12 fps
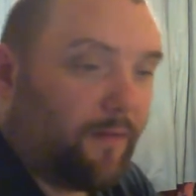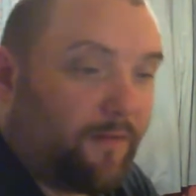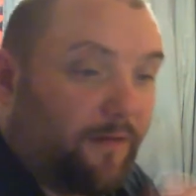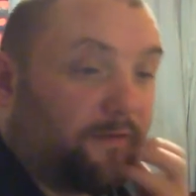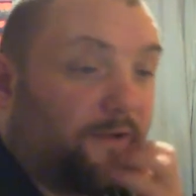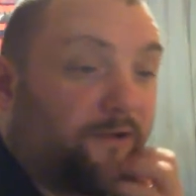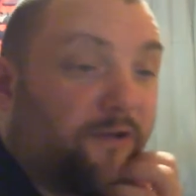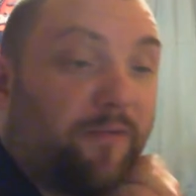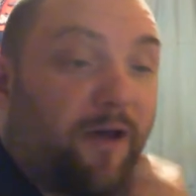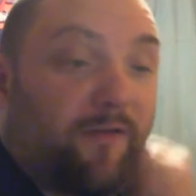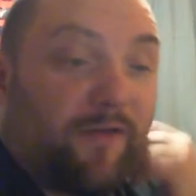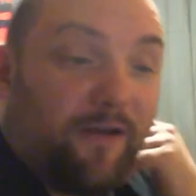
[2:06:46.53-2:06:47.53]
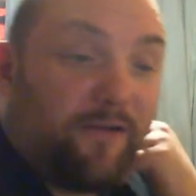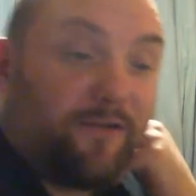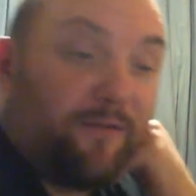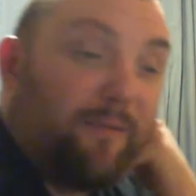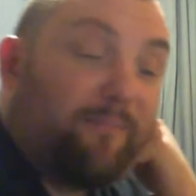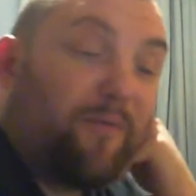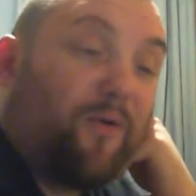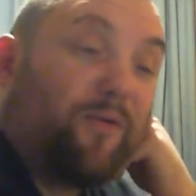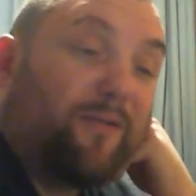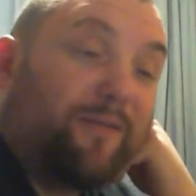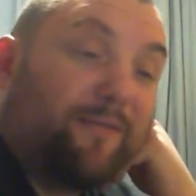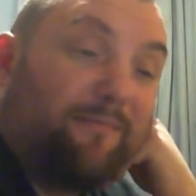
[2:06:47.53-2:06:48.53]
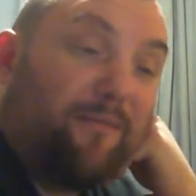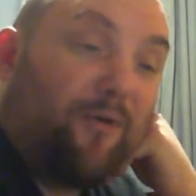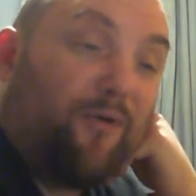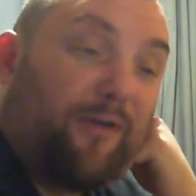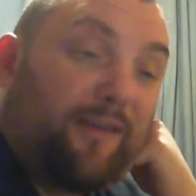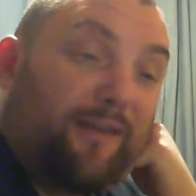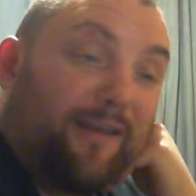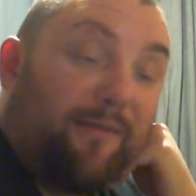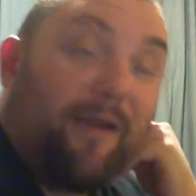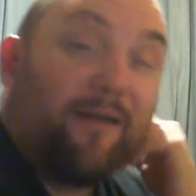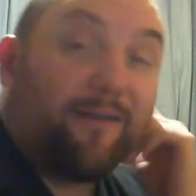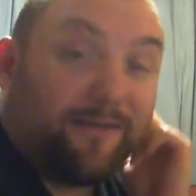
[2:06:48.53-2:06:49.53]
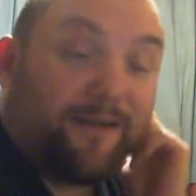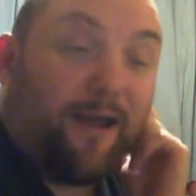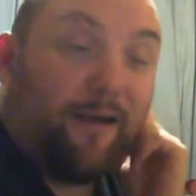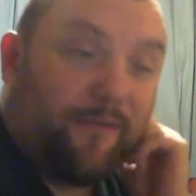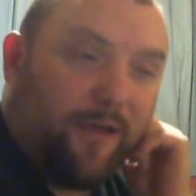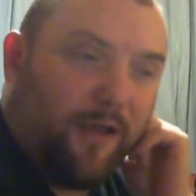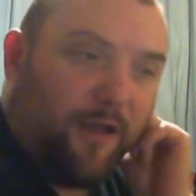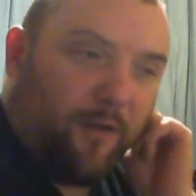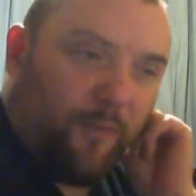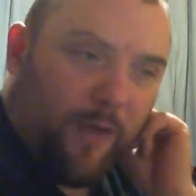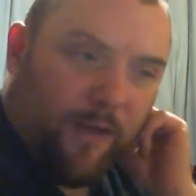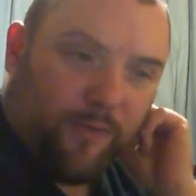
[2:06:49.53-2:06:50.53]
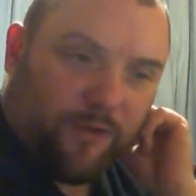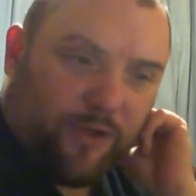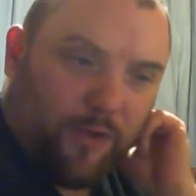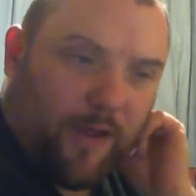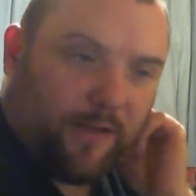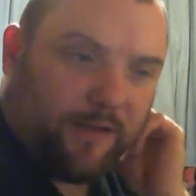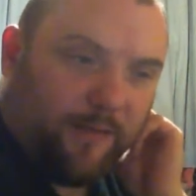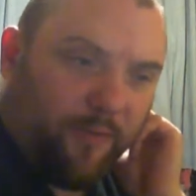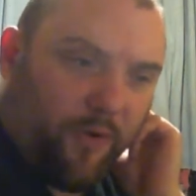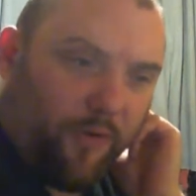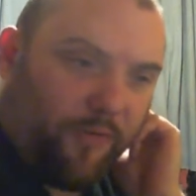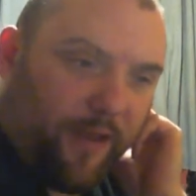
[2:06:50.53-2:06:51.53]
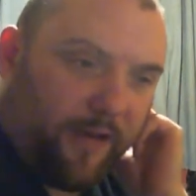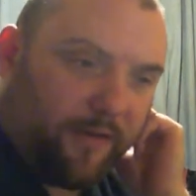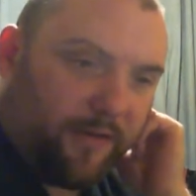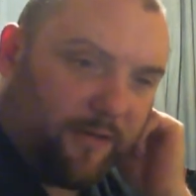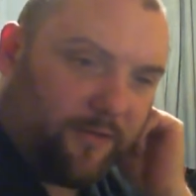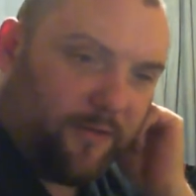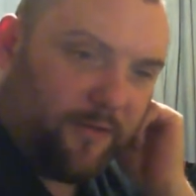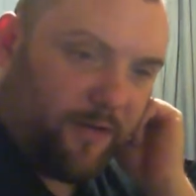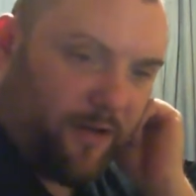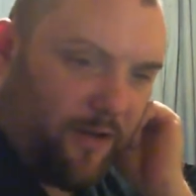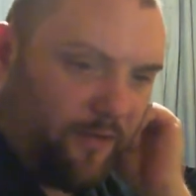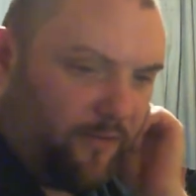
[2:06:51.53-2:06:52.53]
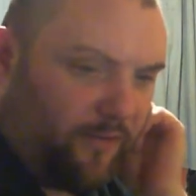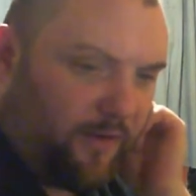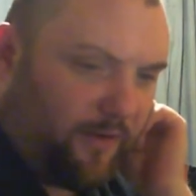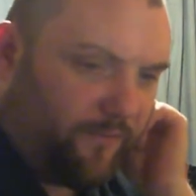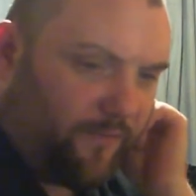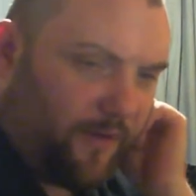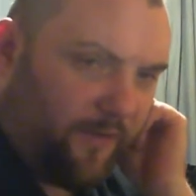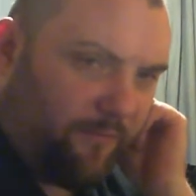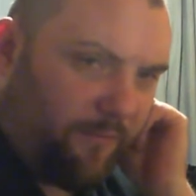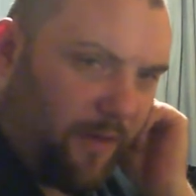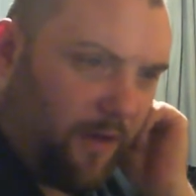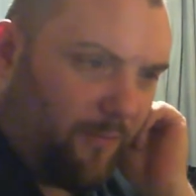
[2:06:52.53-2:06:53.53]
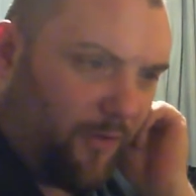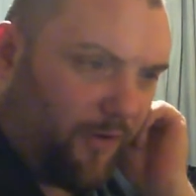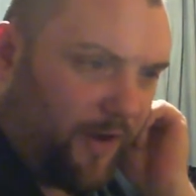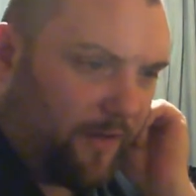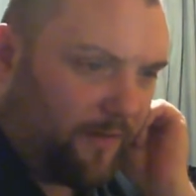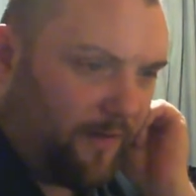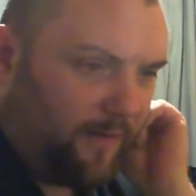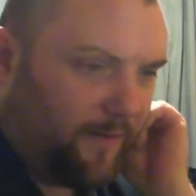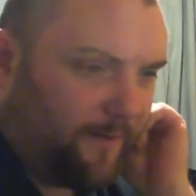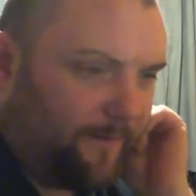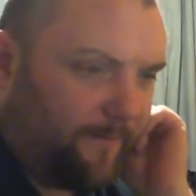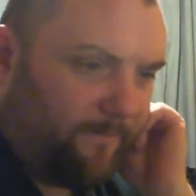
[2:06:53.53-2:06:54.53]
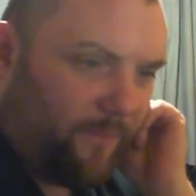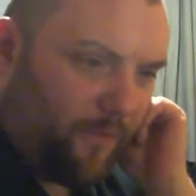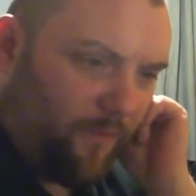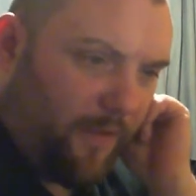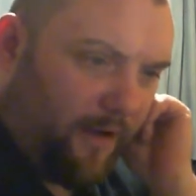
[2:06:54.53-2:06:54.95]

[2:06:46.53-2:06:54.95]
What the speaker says: I think so, but I think I should have been born more in the American South. Where was you actually born then, Slingshot? Because I know you live in Baltimore now, don't you? Or